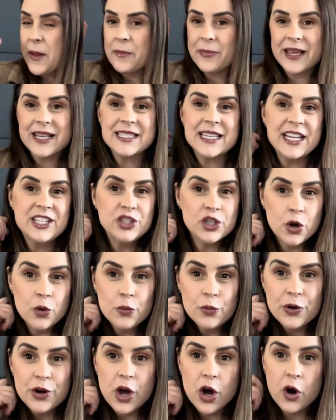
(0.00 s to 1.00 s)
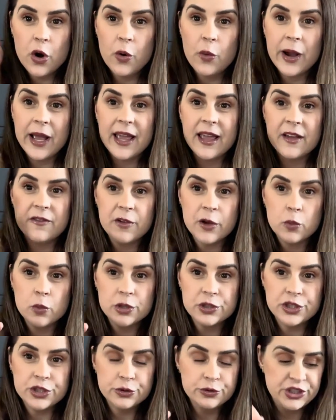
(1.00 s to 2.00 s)
because I don't know if it
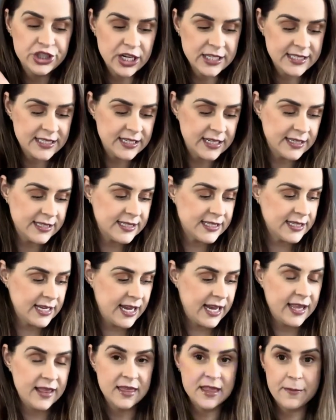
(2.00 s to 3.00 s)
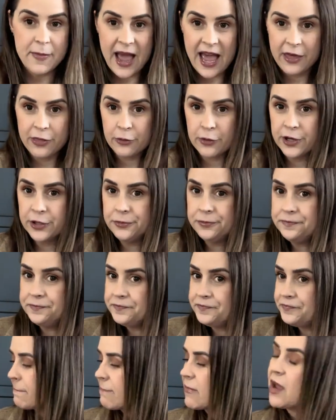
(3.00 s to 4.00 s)
will do justice in the
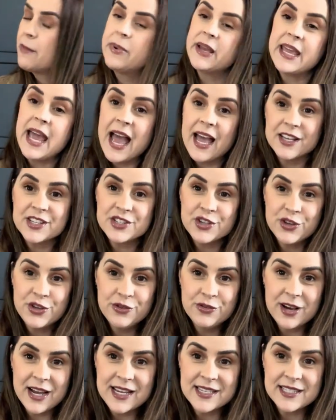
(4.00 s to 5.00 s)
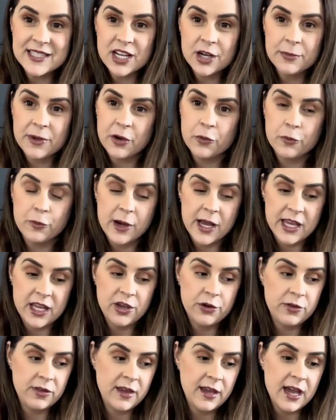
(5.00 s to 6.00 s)
bathroom. But yeah, so you guys tell me what
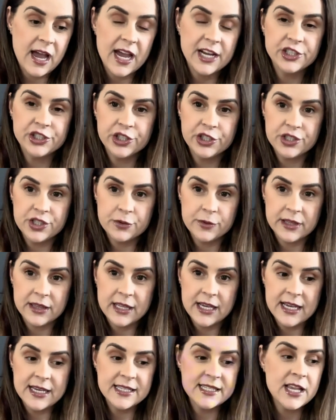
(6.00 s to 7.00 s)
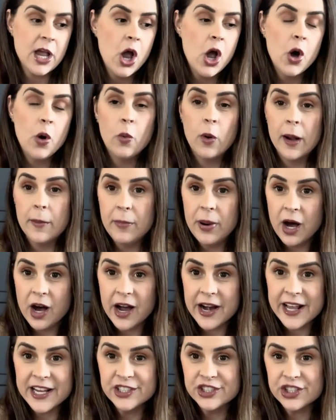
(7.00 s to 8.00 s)
you think I should do with this, what
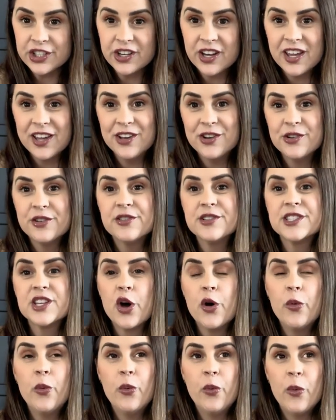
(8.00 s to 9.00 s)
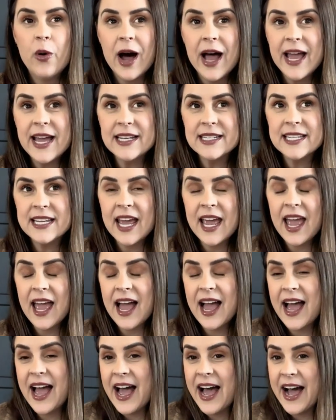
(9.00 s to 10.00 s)
pot I should use, what
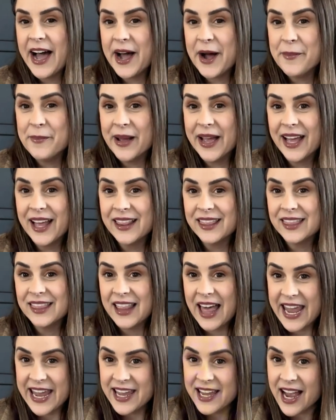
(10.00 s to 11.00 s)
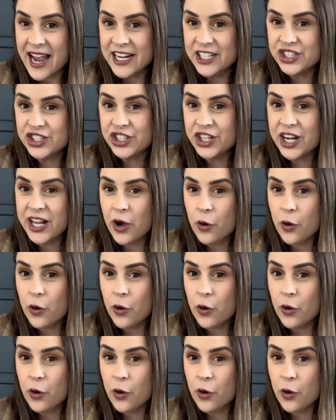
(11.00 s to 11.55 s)
light I should